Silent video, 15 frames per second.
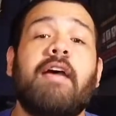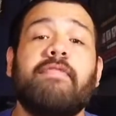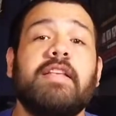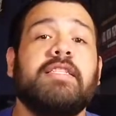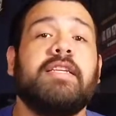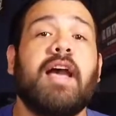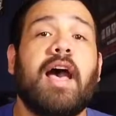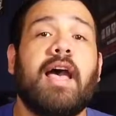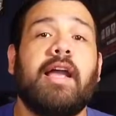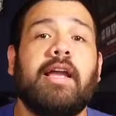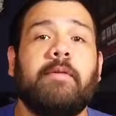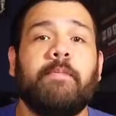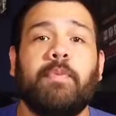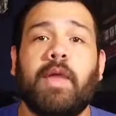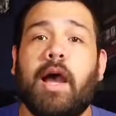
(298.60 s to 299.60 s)
this guy.
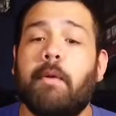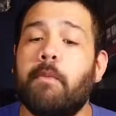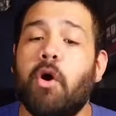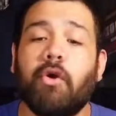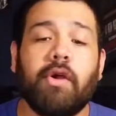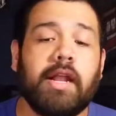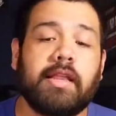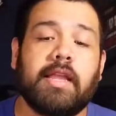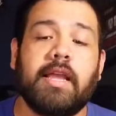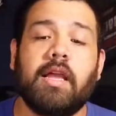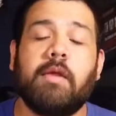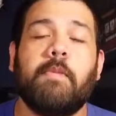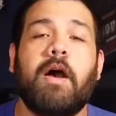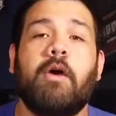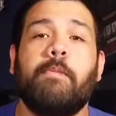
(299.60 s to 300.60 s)
I'm already thinking
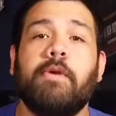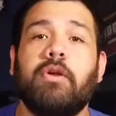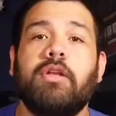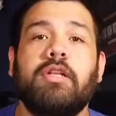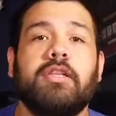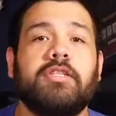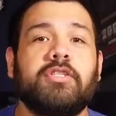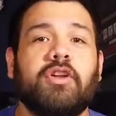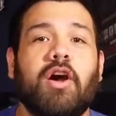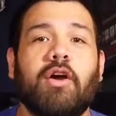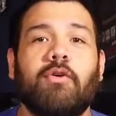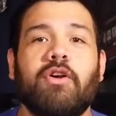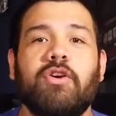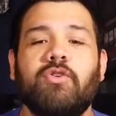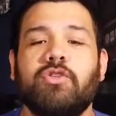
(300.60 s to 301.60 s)
about building the
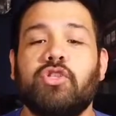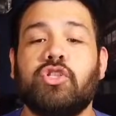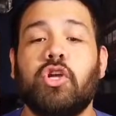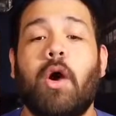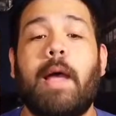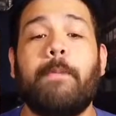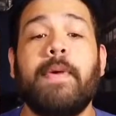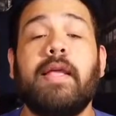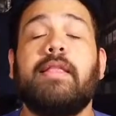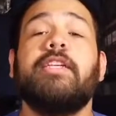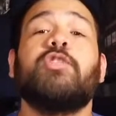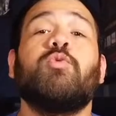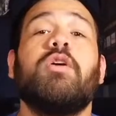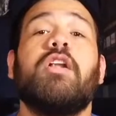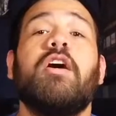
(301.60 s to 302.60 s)
Starro, so I picked
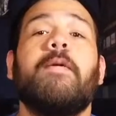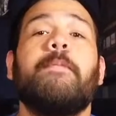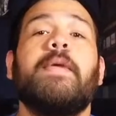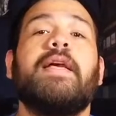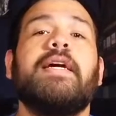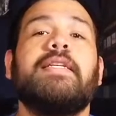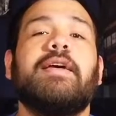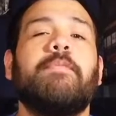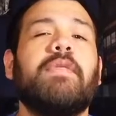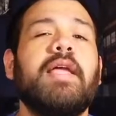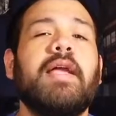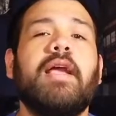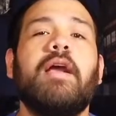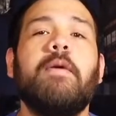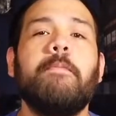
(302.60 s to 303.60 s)
this one up because I'm
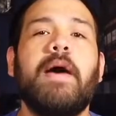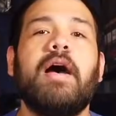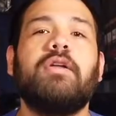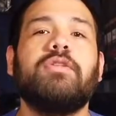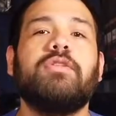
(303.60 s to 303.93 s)
thinking about